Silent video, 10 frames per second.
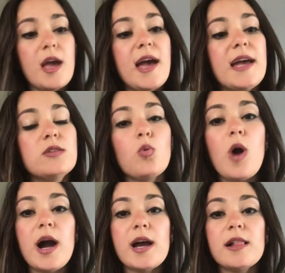And
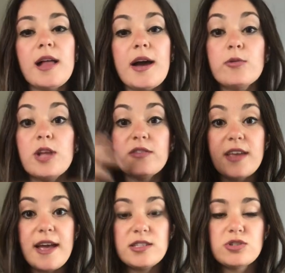while I would love
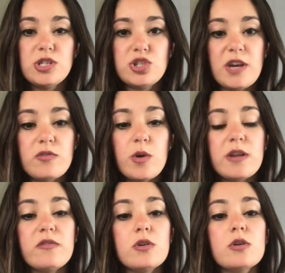to answer each and every one
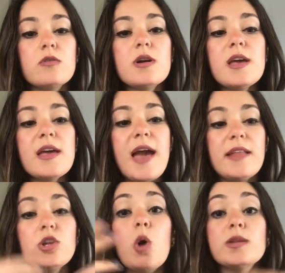of you
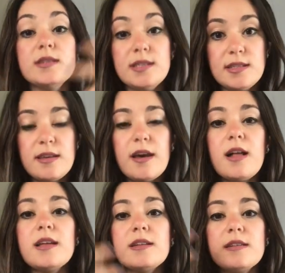and go in
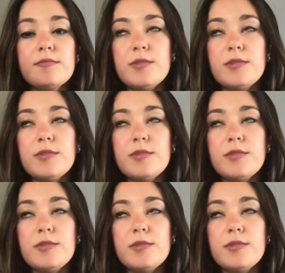detail, and